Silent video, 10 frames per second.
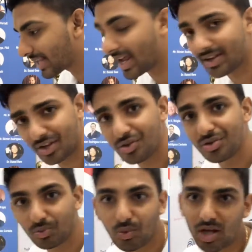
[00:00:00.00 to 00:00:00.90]
and
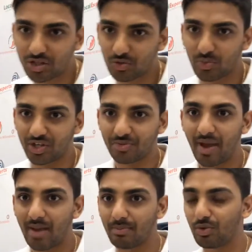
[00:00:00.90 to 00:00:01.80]
you watch the
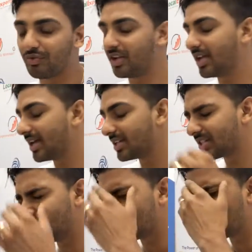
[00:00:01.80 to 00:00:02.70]
Wishman movie,
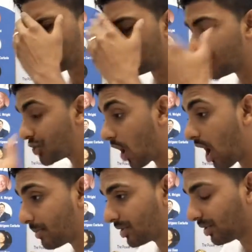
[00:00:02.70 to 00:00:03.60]
it's
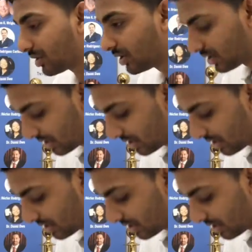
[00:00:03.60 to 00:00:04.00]
phenomenal.